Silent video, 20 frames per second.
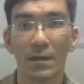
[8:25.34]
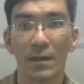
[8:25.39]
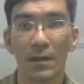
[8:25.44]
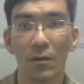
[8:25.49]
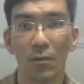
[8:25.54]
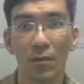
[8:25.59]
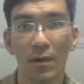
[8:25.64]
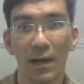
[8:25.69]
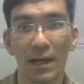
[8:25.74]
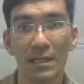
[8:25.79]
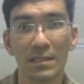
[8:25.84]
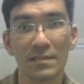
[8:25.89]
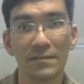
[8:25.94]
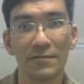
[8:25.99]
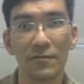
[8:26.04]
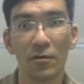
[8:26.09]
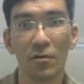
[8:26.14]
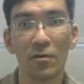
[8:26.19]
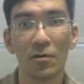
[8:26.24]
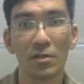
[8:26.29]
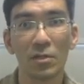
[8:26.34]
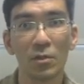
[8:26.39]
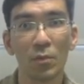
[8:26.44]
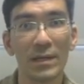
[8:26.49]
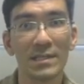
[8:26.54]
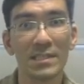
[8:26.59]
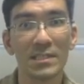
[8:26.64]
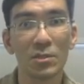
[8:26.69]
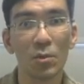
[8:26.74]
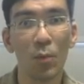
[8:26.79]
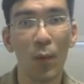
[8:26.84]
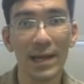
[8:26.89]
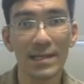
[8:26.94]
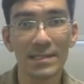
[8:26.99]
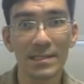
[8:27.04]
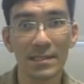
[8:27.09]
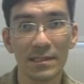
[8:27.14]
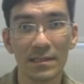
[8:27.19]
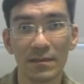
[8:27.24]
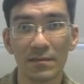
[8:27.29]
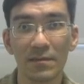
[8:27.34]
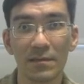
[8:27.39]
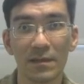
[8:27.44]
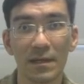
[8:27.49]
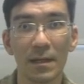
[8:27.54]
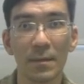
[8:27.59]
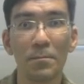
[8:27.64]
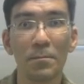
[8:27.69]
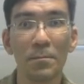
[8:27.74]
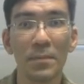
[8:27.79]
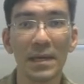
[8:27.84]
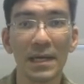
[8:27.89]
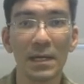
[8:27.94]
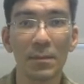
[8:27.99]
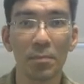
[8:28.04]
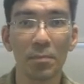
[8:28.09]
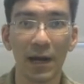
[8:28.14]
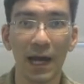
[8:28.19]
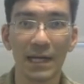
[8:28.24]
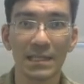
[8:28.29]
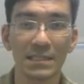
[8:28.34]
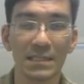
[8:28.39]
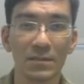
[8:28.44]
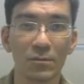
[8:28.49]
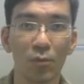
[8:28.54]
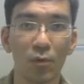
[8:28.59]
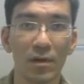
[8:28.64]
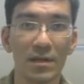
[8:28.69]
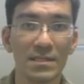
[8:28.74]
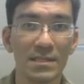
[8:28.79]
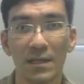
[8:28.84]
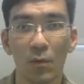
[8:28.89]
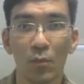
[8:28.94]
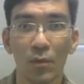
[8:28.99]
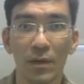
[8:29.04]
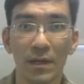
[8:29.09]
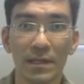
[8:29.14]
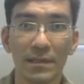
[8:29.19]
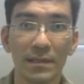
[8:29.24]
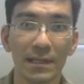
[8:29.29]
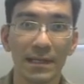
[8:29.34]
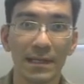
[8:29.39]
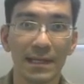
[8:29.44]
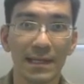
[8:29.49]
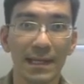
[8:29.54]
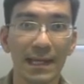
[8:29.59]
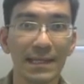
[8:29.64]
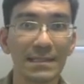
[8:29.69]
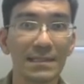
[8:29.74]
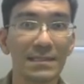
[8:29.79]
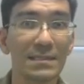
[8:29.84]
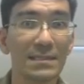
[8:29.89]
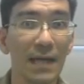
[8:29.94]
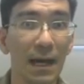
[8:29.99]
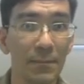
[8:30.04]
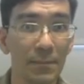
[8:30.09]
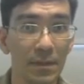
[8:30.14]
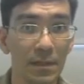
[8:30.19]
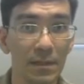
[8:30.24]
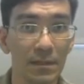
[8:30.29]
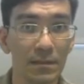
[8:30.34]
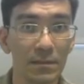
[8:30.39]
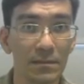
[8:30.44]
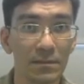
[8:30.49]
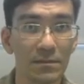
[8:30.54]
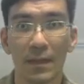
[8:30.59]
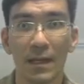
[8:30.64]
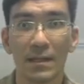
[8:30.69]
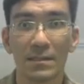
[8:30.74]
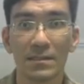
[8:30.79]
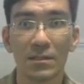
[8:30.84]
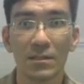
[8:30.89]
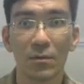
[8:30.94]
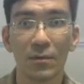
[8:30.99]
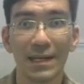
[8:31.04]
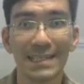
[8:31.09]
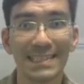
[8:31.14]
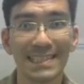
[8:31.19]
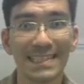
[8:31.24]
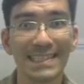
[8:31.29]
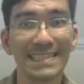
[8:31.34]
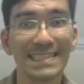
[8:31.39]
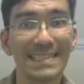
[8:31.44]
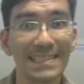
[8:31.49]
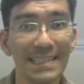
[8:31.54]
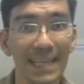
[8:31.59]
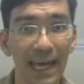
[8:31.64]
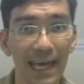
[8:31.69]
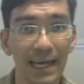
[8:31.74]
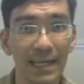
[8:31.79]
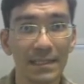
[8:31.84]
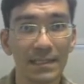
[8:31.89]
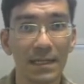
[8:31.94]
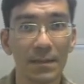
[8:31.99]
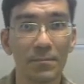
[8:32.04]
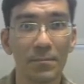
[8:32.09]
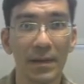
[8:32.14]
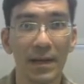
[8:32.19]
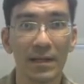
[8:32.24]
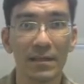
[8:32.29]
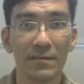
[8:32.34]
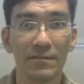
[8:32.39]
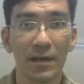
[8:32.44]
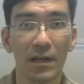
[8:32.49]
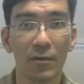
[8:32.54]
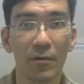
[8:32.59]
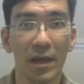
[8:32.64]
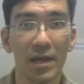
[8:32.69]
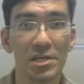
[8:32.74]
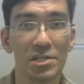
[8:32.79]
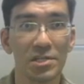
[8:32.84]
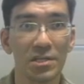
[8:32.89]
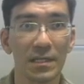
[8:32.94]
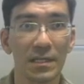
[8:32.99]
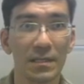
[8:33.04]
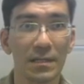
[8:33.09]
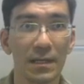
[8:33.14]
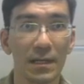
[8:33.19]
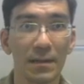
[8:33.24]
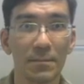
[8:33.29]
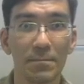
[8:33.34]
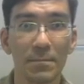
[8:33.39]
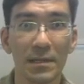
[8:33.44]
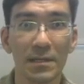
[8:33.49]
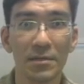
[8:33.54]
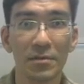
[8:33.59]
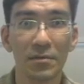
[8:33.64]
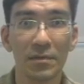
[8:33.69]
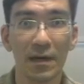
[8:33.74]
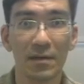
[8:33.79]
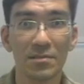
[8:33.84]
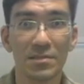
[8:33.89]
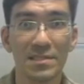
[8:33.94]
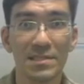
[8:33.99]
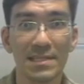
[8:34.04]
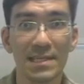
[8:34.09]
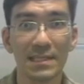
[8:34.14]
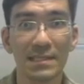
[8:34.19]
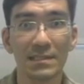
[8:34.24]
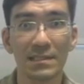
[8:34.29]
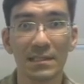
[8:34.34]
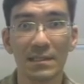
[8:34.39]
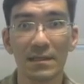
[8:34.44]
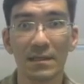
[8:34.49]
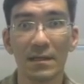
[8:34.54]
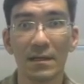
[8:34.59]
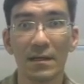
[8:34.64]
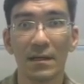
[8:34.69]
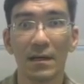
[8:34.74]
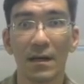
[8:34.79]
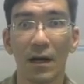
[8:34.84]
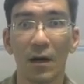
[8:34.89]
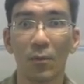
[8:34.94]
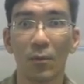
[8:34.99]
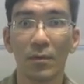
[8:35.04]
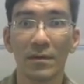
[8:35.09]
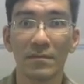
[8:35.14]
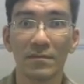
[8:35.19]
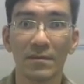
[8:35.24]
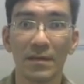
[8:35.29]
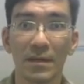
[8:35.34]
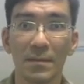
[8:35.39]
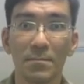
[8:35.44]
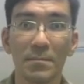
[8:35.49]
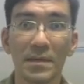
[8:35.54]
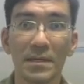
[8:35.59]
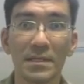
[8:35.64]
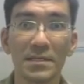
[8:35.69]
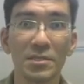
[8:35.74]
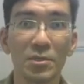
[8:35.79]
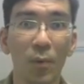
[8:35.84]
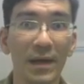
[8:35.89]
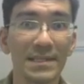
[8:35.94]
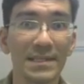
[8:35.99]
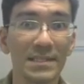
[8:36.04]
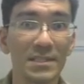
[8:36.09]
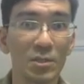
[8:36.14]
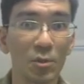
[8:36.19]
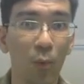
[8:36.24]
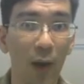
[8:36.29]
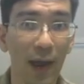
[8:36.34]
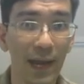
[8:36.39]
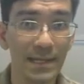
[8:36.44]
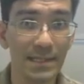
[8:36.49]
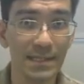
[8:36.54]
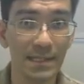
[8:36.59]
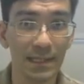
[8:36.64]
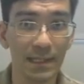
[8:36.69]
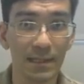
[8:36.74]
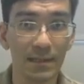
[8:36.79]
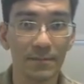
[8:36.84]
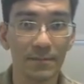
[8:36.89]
Whereas for 2020, the peak prices were somewhere in late summer. So let's instead compare the valuation in mid-2016 with mid-2020.